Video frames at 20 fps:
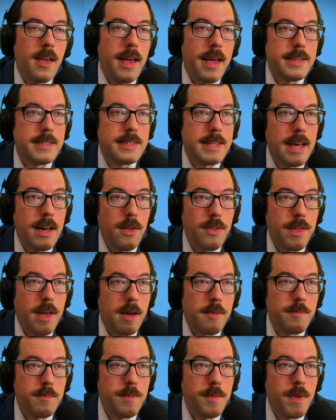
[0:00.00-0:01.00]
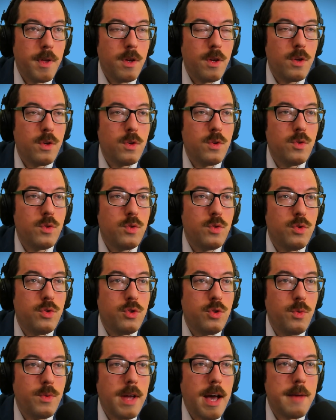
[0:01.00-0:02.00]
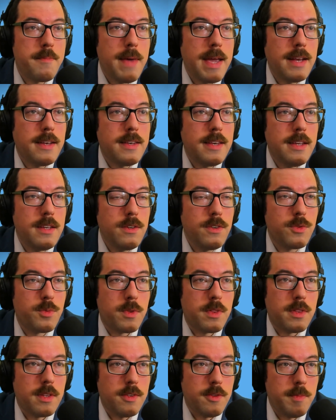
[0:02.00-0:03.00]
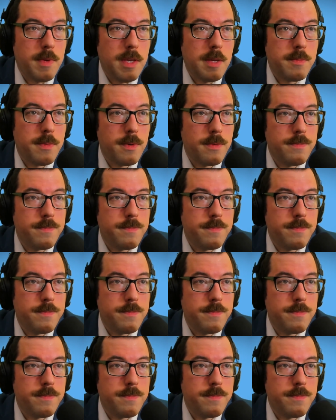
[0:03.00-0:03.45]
Tell them, do not make deals with these people.